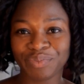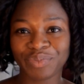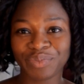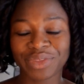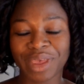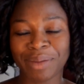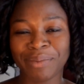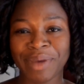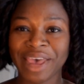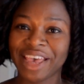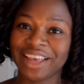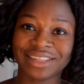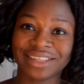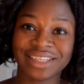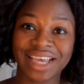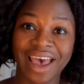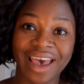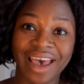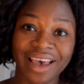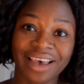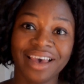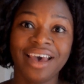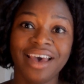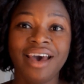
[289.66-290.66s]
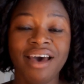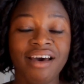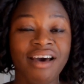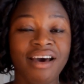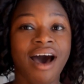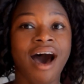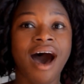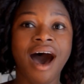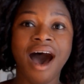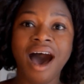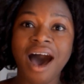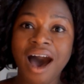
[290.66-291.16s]
Megatek.
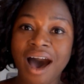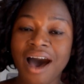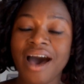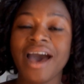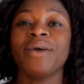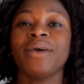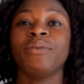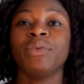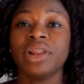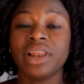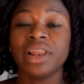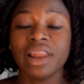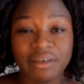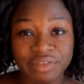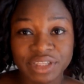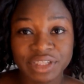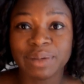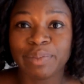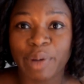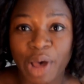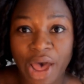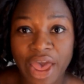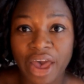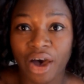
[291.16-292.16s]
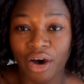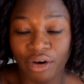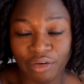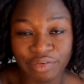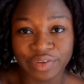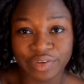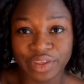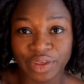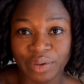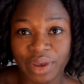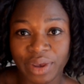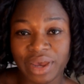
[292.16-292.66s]
I would love to buy it
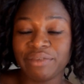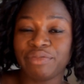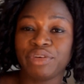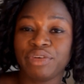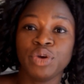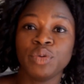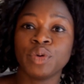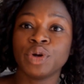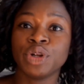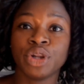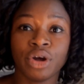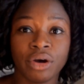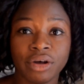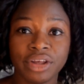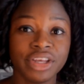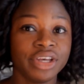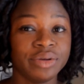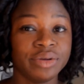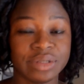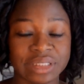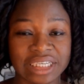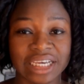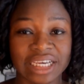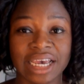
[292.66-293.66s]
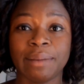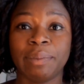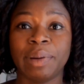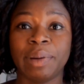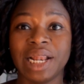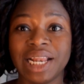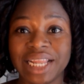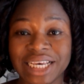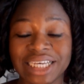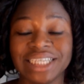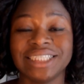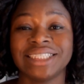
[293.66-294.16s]
off you. If you are not using it,
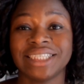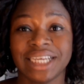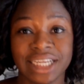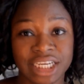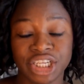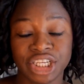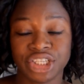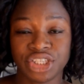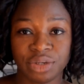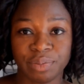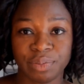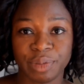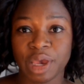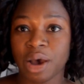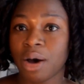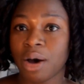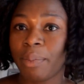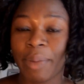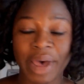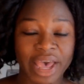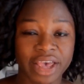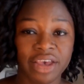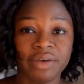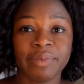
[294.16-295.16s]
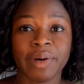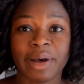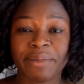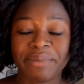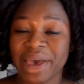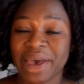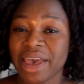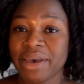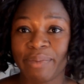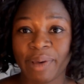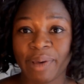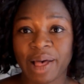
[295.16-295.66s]
please send it to me. I'll pay you by
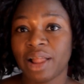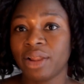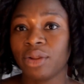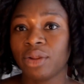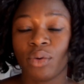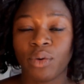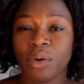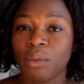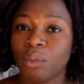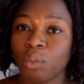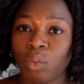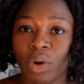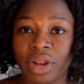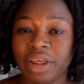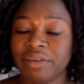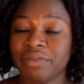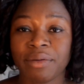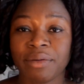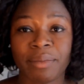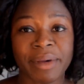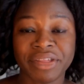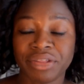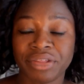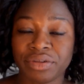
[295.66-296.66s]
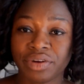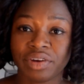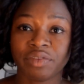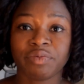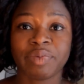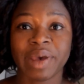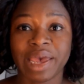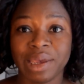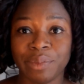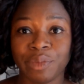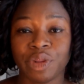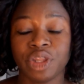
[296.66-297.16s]
PayPal or whatever method of
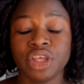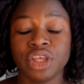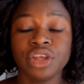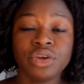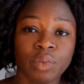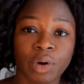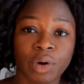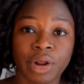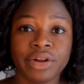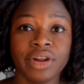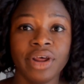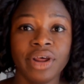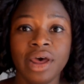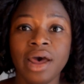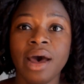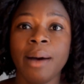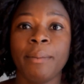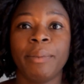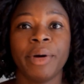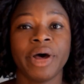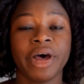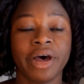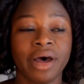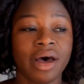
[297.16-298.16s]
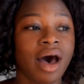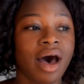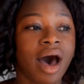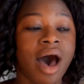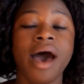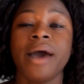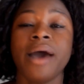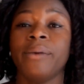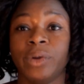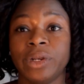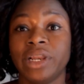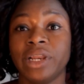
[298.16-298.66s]
payment that you want. But
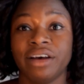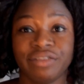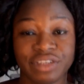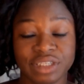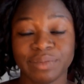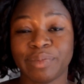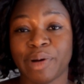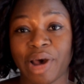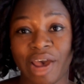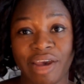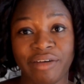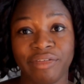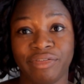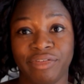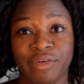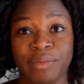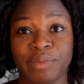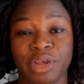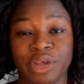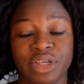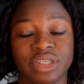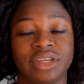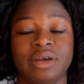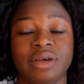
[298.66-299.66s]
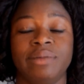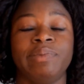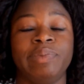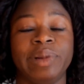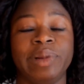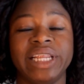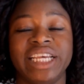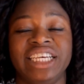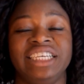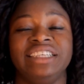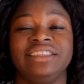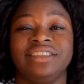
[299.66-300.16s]
I would love to buy it from you. So
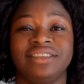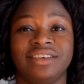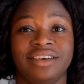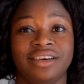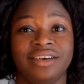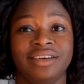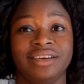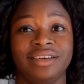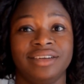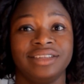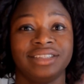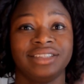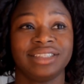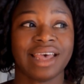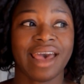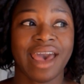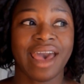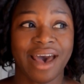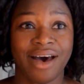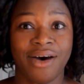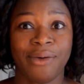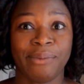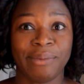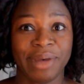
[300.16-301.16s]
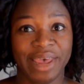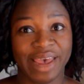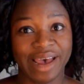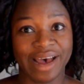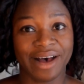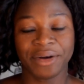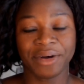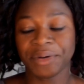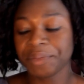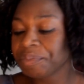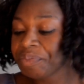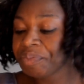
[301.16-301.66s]
please, girls, help me
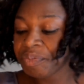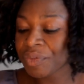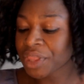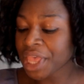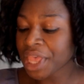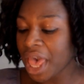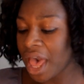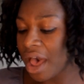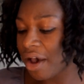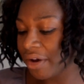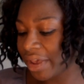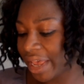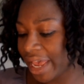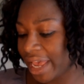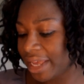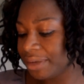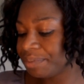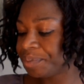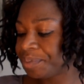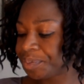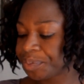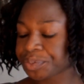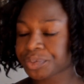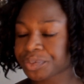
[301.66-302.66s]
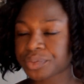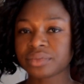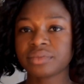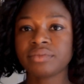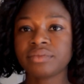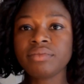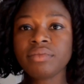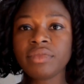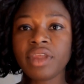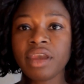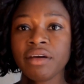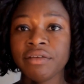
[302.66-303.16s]
out. Okay,
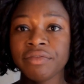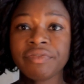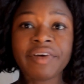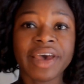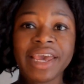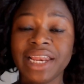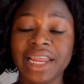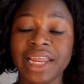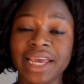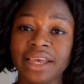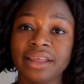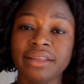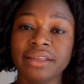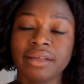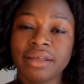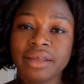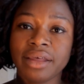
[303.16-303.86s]
failing